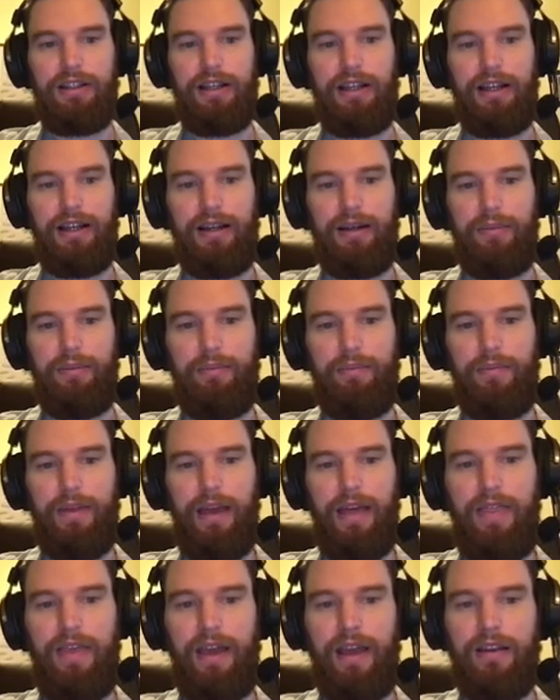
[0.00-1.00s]
And
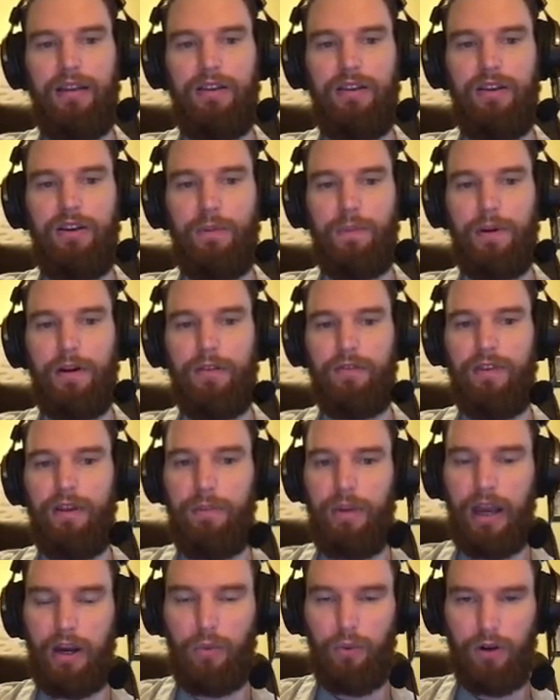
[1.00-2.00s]
then your peer
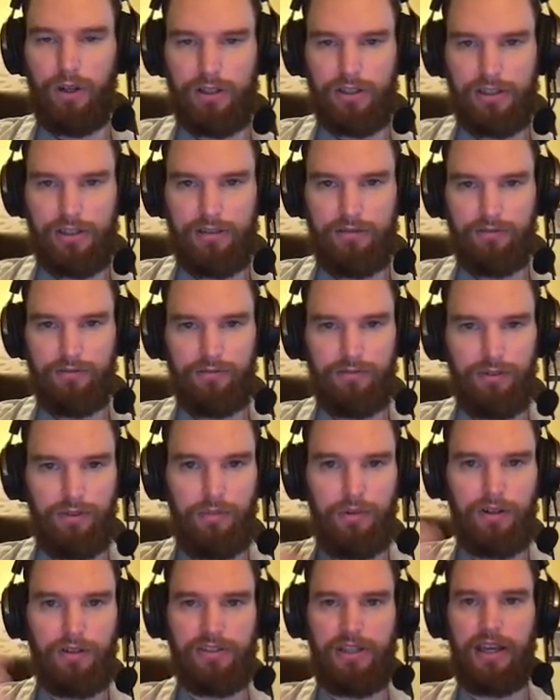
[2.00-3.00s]
feedback worksheet
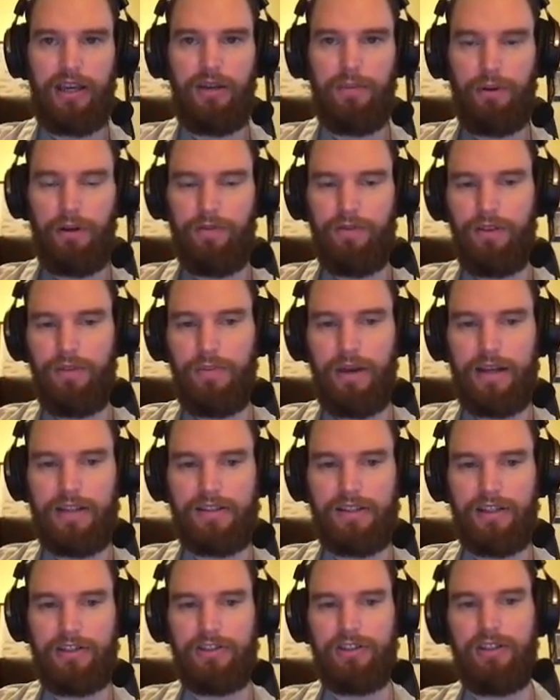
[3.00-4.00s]
from your second peer feedback
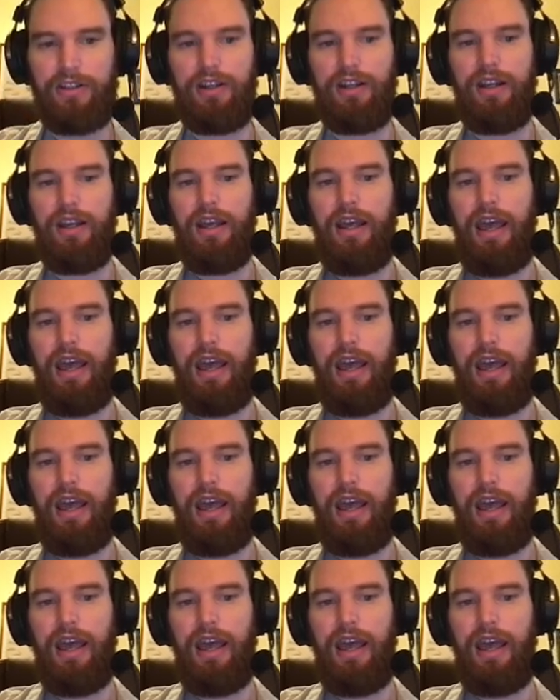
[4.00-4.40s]
session,